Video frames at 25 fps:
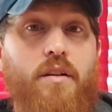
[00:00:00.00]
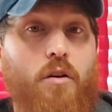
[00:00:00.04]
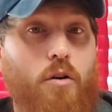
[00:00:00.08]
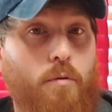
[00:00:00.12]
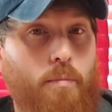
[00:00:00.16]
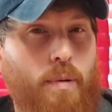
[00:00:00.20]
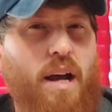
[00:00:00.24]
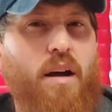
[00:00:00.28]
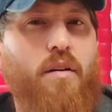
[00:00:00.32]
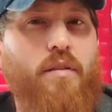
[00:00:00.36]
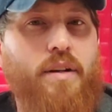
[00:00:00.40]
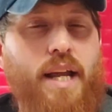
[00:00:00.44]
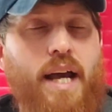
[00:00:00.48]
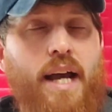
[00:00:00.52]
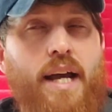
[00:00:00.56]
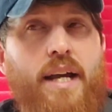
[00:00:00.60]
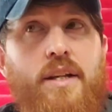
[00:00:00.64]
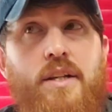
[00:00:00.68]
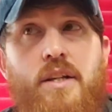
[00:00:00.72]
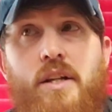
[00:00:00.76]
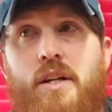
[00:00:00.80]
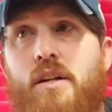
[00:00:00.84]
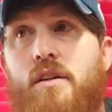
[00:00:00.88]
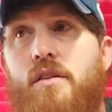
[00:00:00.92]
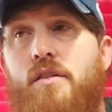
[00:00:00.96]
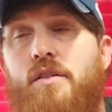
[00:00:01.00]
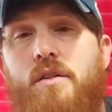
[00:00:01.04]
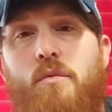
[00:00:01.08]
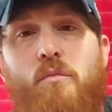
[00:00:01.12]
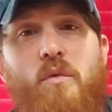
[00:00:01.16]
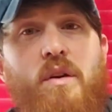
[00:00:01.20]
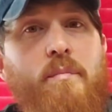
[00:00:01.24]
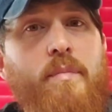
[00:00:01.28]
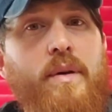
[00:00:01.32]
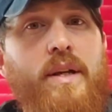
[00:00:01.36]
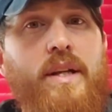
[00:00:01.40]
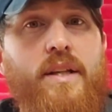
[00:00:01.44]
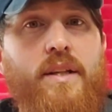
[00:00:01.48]
or about 9 years, and
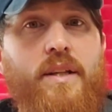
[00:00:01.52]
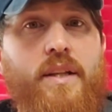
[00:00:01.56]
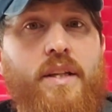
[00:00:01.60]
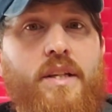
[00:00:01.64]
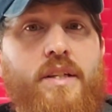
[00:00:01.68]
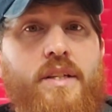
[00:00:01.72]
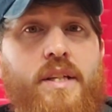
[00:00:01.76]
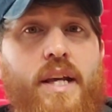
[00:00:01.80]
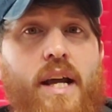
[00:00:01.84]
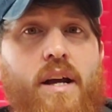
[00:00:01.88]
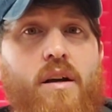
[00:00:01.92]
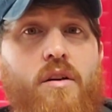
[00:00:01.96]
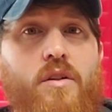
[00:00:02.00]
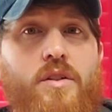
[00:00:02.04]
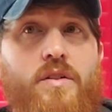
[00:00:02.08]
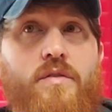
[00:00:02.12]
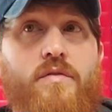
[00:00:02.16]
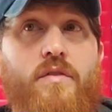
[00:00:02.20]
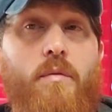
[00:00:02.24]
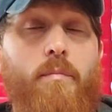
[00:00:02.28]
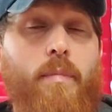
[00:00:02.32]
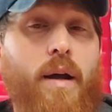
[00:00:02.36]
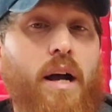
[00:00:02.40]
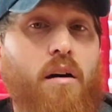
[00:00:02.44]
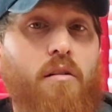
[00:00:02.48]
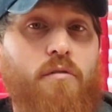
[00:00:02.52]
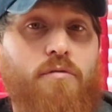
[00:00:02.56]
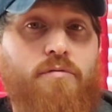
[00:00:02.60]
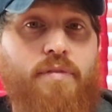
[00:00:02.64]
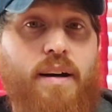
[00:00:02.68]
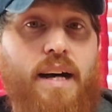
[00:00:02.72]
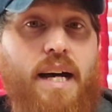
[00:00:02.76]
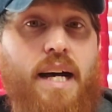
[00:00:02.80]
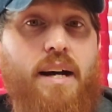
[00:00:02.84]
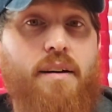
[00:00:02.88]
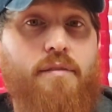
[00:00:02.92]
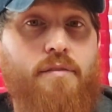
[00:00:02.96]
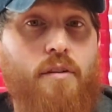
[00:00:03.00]
we've been in this house for about
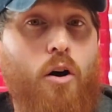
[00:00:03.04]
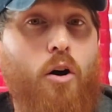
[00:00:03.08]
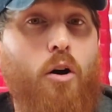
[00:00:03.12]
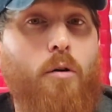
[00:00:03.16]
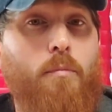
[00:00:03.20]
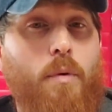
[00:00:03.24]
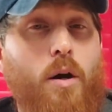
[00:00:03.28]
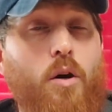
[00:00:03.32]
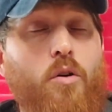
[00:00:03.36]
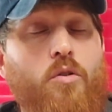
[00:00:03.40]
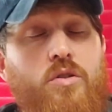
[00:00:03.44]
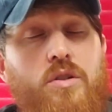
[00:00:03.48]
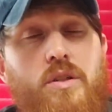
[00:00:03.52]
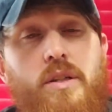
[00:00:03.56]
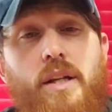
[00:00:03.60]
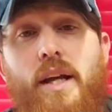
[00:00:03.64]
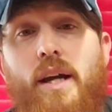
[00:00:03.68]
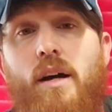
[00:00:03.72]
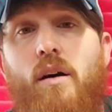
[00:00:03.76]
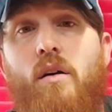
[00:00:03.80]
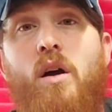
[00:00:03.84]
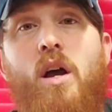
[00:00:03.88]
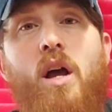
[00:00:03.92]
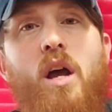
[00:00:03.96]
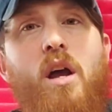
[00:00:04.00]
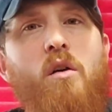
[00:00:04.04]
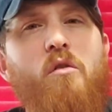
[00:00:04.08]
5 almost now.